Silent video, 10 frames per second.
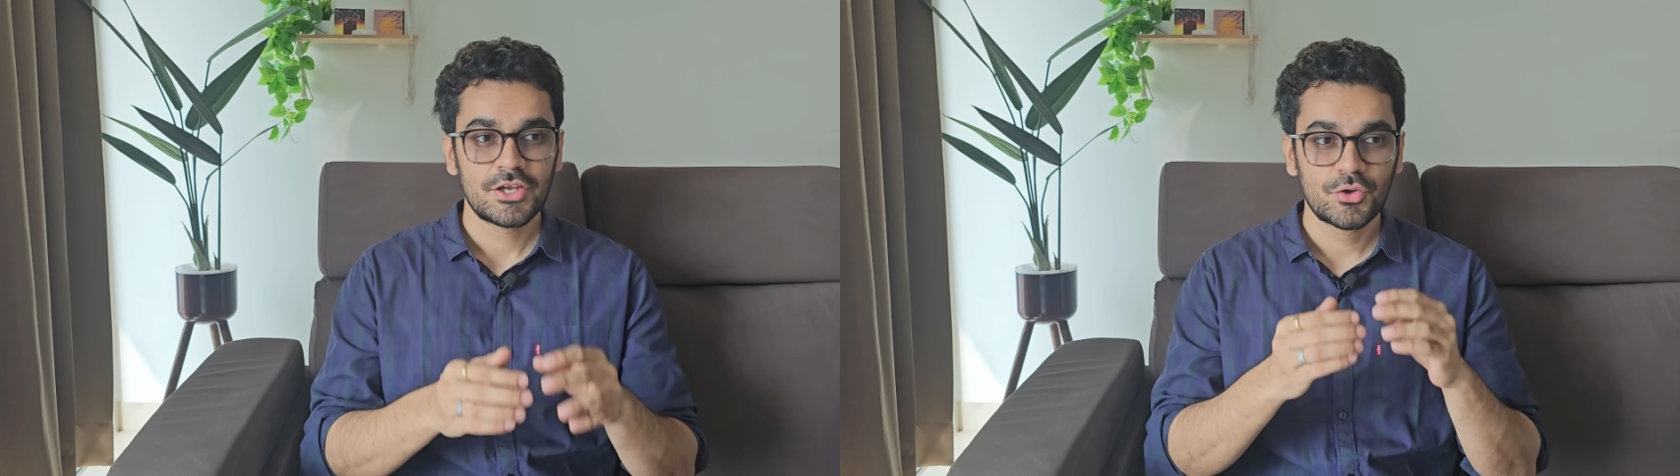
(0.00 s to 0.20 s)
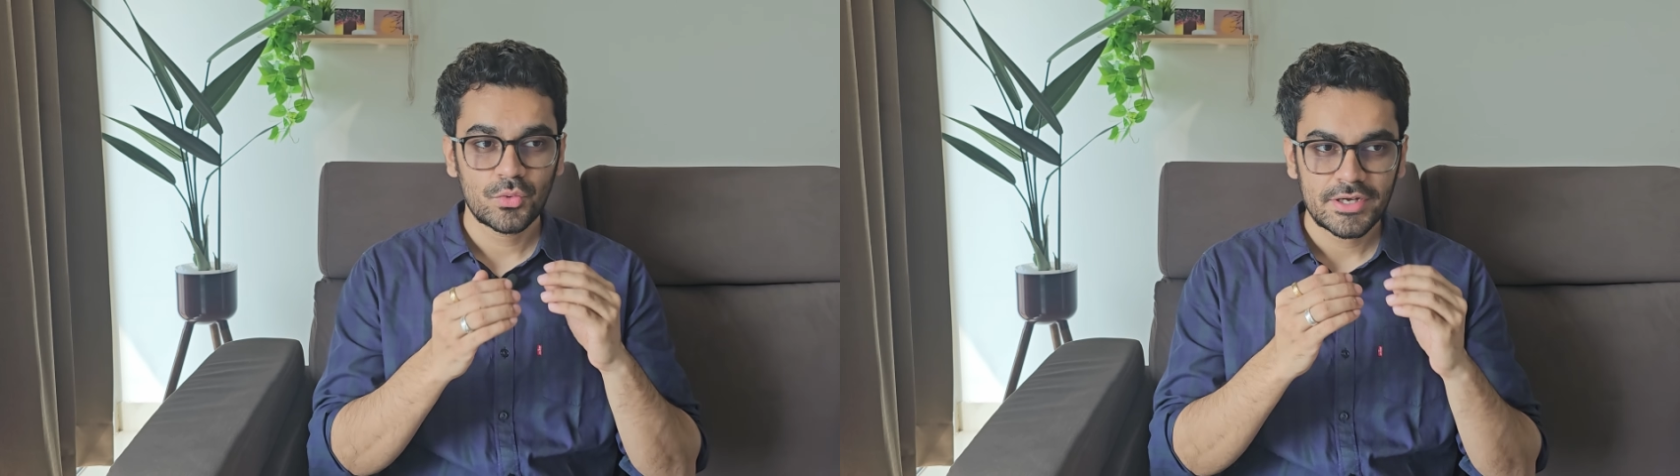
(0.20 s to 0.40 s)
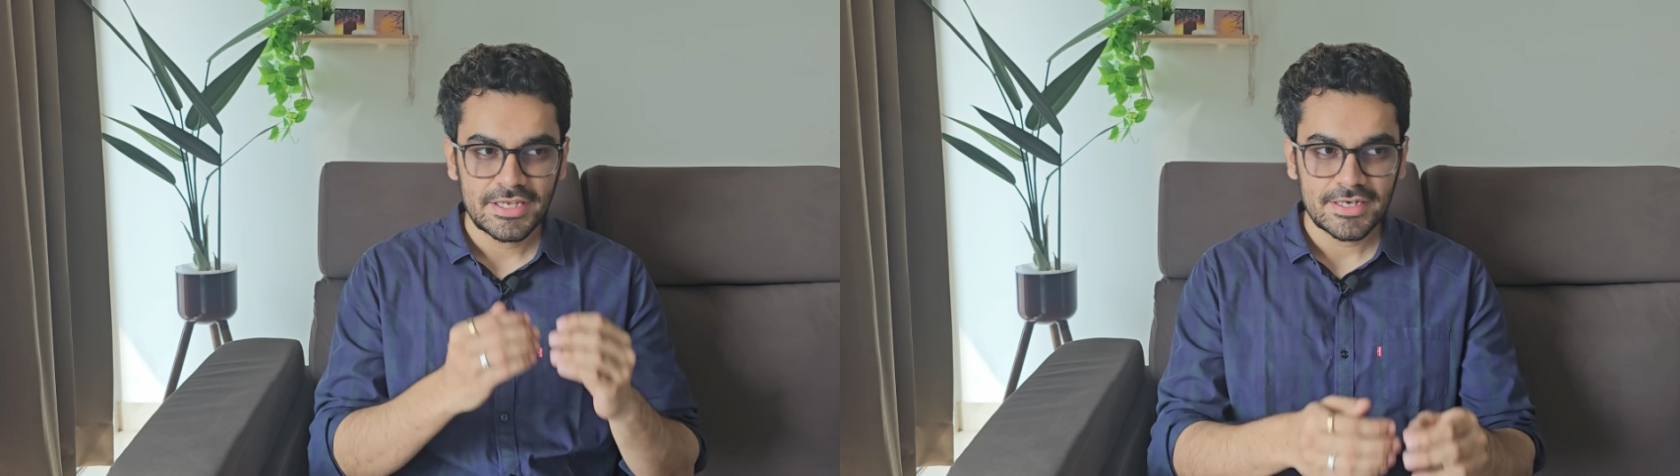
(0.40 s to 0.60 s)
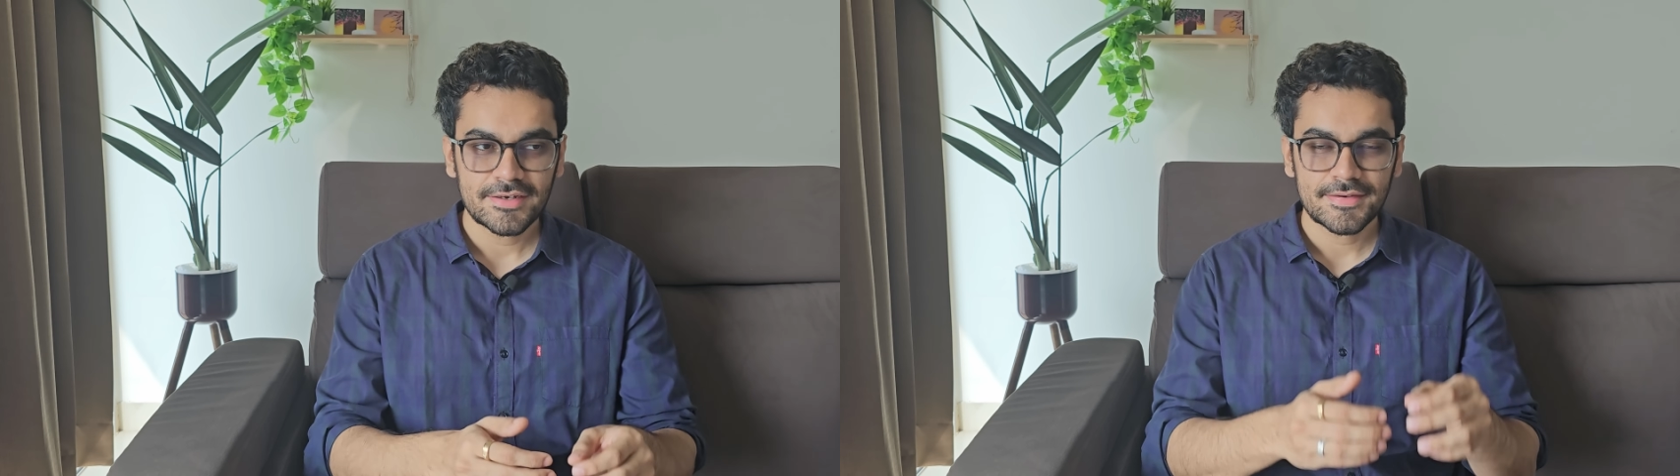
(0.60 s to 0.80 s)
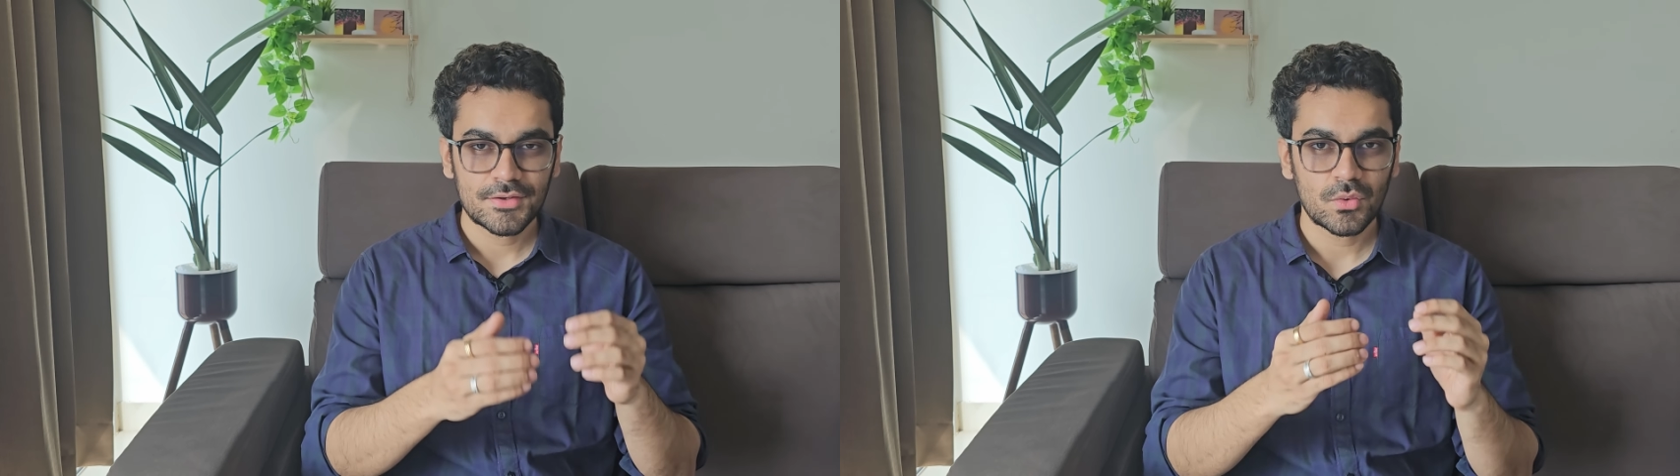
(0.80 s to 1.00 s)
you
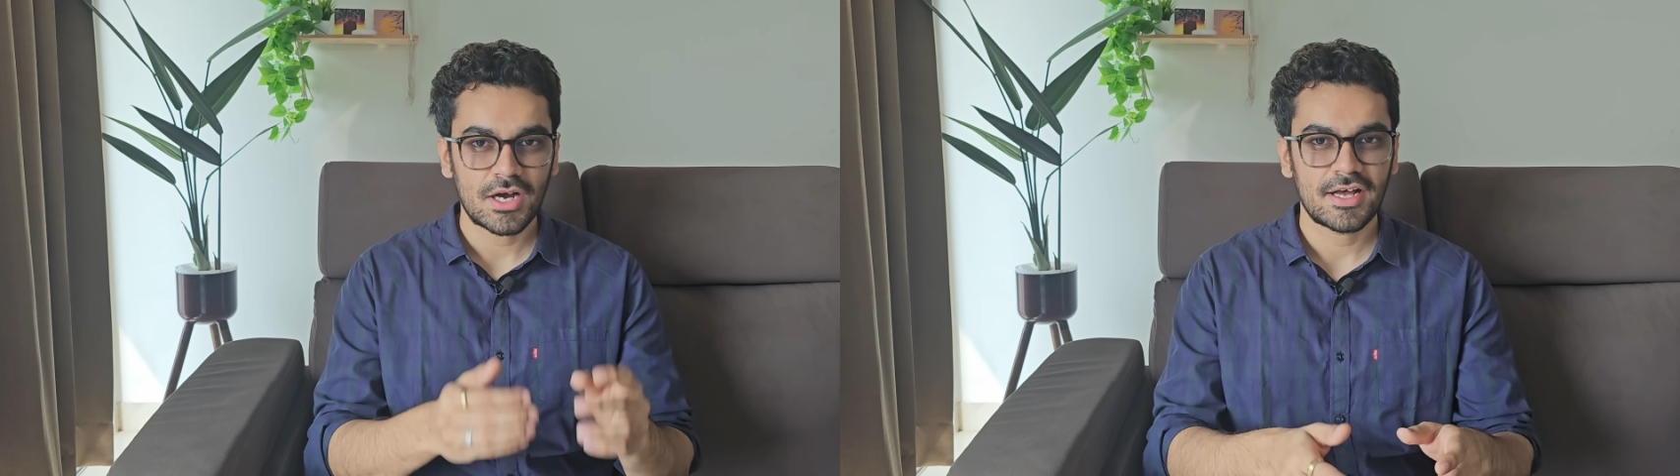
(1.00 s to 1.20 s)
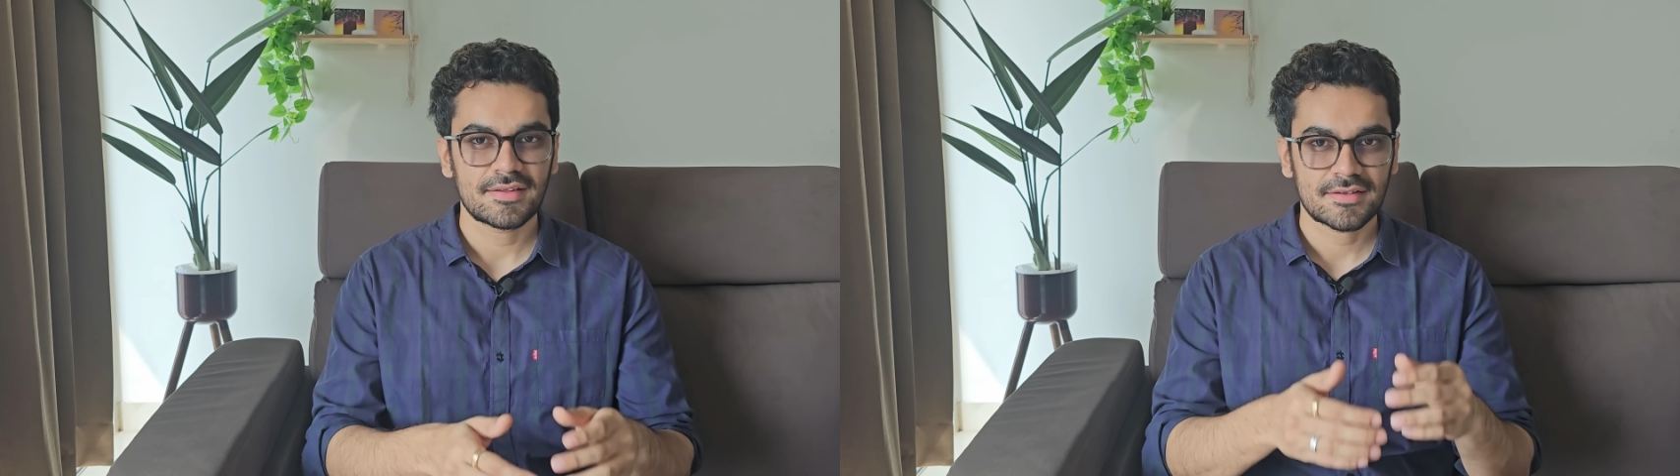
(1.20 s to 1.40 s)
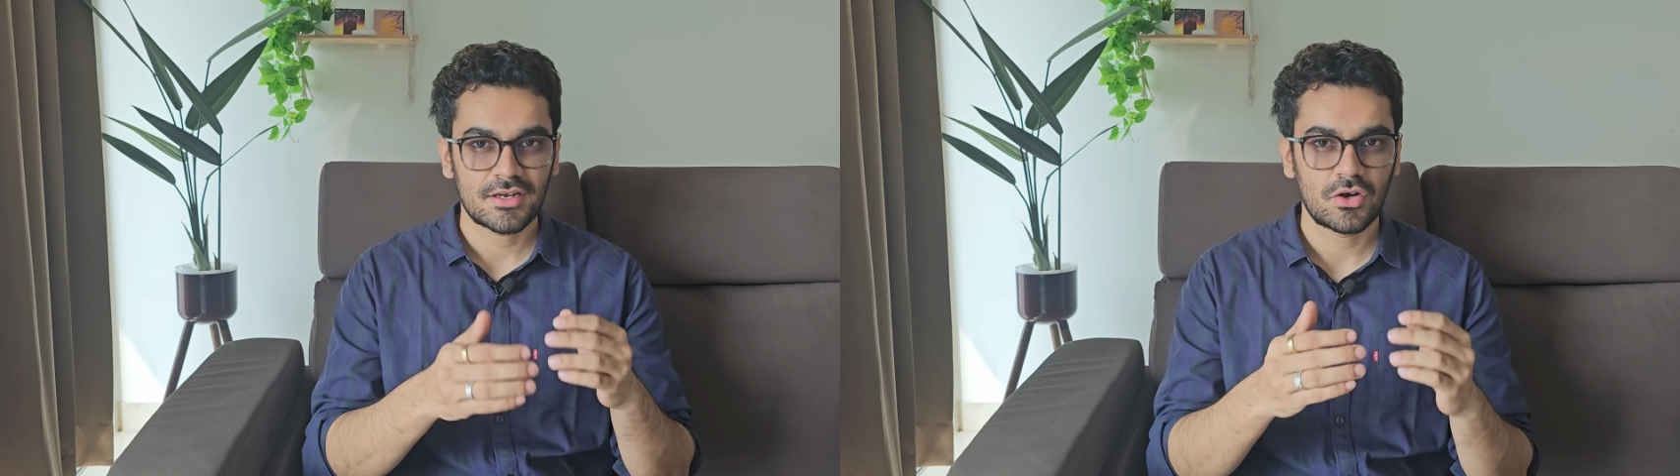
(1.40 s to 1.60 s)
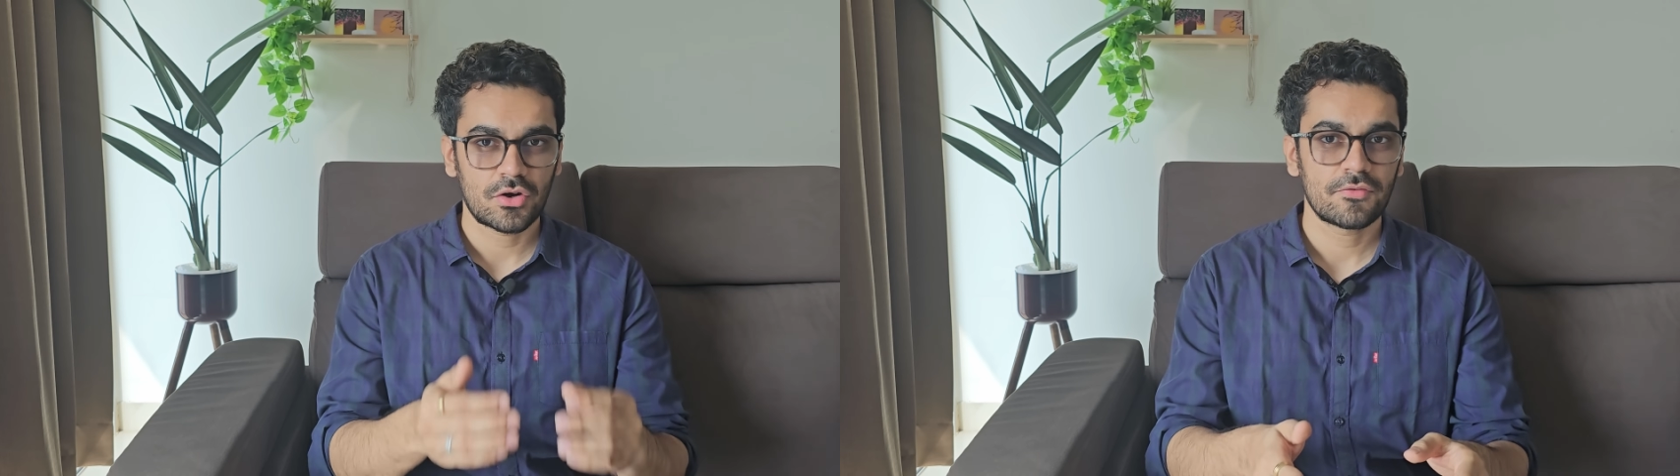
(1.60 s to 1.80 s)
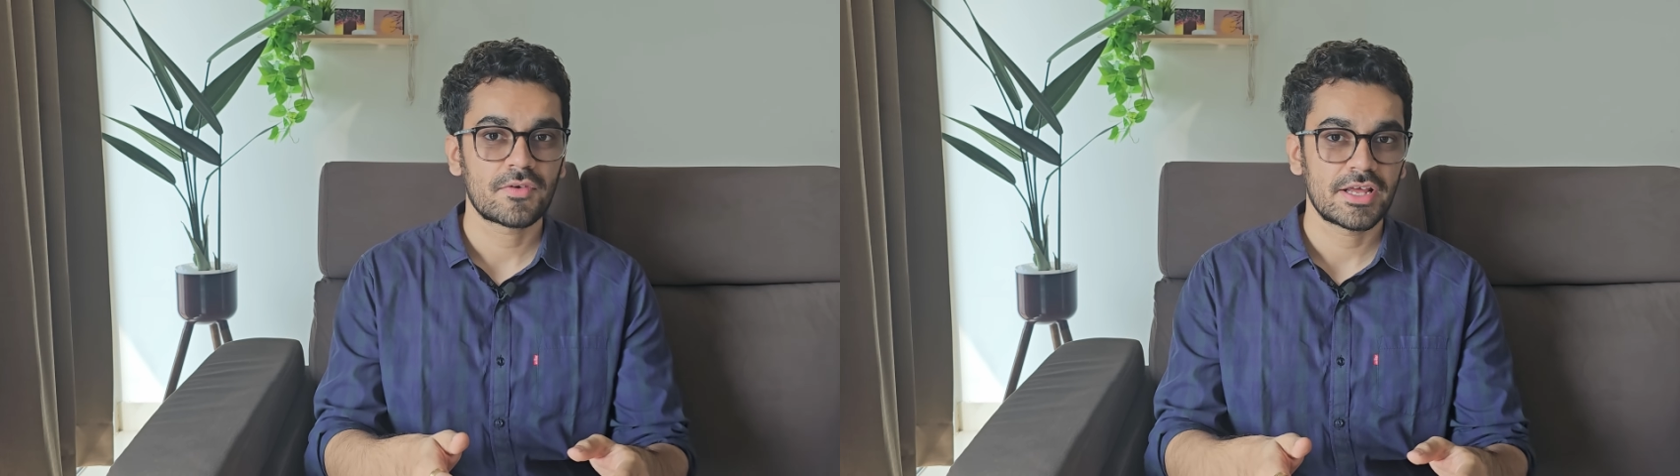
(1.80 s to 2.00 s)
need to ask a lot of